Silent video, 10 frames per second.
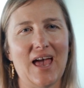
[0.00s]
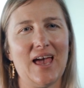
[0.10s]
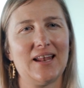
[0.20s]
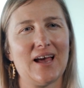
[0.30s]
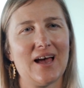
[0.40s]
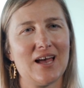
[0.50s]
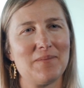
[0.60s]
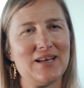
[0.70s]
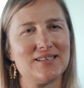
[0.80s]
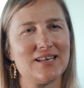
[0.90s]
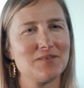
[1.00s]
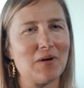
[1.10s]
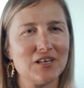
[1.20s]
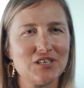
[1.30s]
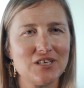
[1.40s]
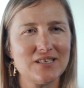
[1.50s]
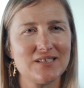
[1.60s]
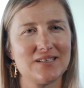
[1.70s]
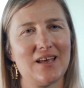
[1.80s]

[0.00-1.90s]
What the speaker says: and I'm a seismologist,